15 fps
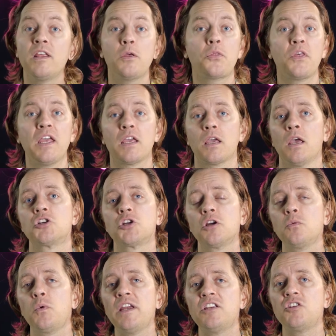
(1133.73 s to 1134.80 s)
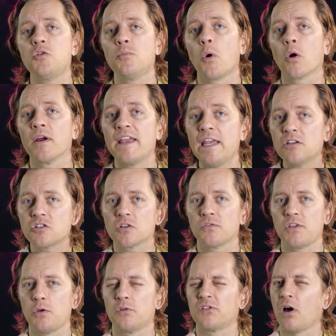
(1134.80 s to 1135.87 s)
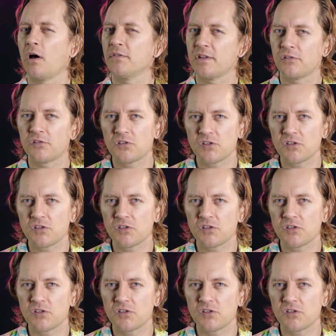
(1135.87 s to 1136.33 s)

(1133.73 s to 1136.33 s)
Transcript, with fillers: do you think? Should we do more interviews on this